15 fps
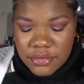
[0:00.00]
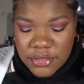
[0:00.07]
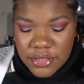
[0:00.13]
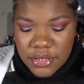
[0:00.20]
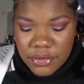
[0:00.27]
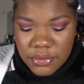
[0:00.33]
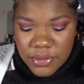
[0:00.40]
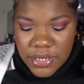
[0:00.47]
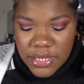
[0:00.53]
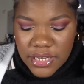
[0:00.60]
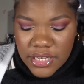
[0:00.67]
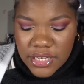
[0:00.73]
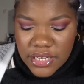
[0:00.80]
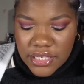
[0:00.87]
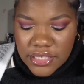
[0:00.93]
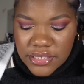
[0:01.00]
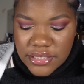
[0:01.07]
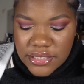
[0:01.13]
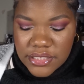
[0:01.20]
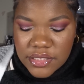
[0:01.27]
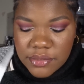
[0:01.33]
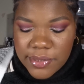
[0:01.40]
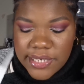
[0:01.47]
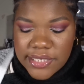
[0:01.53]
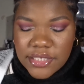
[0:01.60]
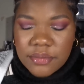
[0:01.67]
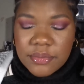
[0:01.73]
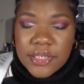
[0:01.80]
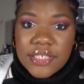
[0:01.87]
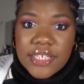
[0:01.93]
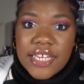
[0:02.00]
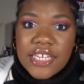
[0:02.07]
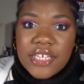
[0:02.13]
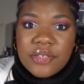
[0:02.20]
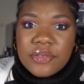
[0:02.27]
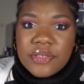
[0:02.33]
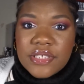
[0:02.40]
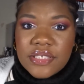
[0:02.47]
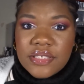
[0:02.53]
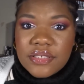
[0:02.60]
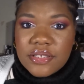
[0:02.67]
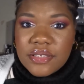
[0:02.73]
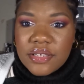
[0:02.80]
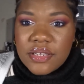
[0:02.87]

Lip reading: No, since my last update, I used it.